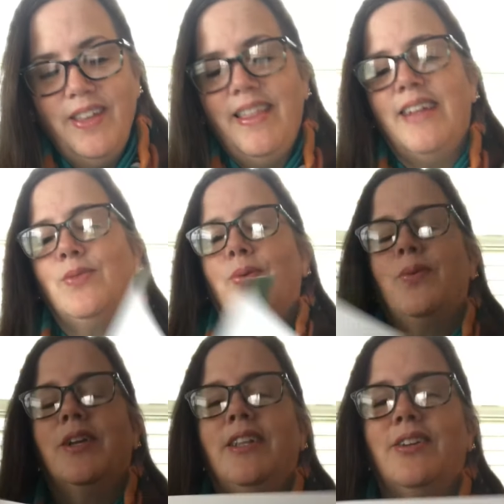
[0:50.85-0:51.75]
that's what
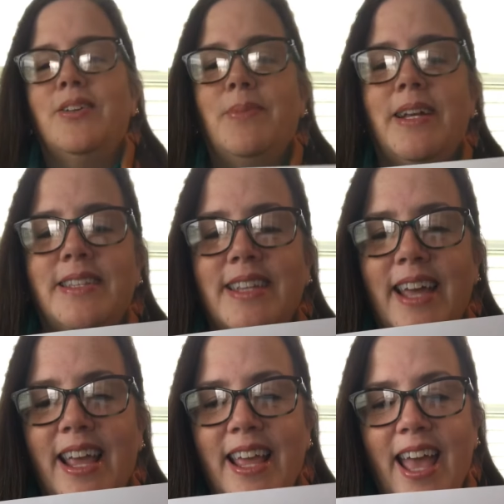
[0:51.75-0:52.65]
we're going to learn about
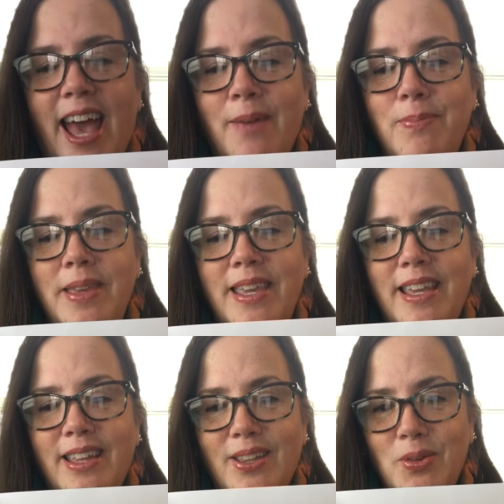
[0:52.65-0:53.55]
today.
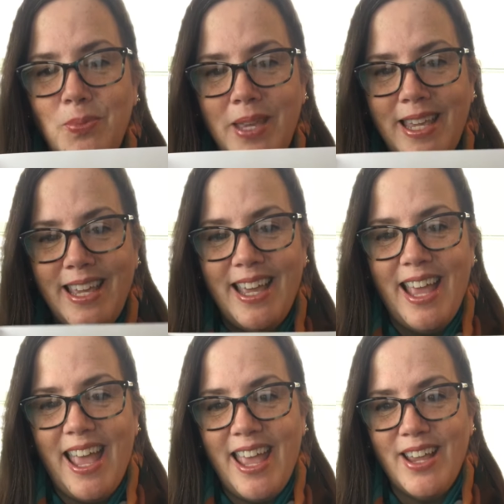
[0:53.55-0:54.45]
Happy, gloomy,
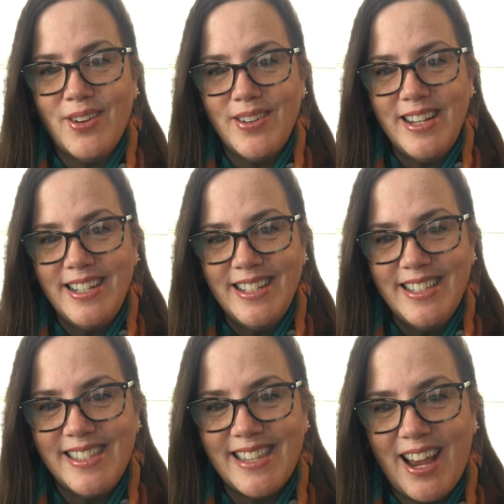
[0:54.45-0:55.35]
angry,
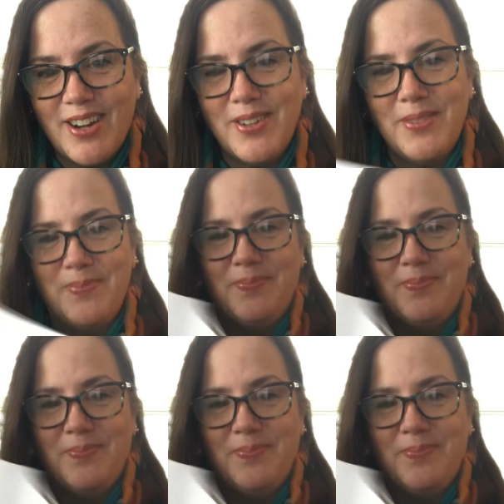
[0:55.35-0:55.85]
scared.